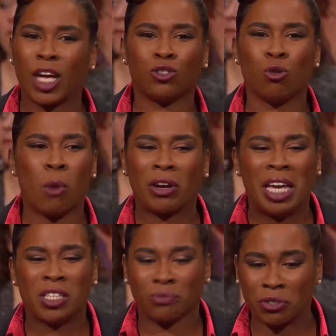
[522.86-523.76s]
Andrew
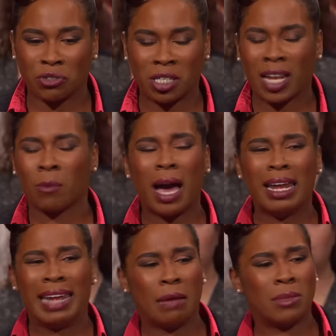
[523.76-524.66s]
Marquise Richardson. Like what
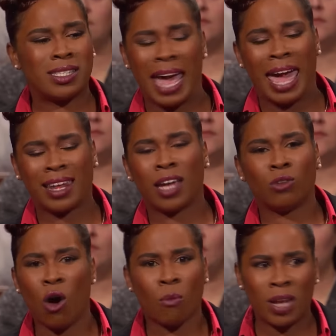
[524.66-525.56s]
kind of name is that? Like,
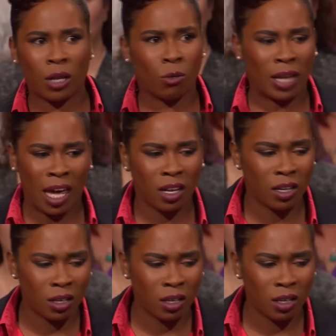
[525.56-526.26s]
no, we're not doing that.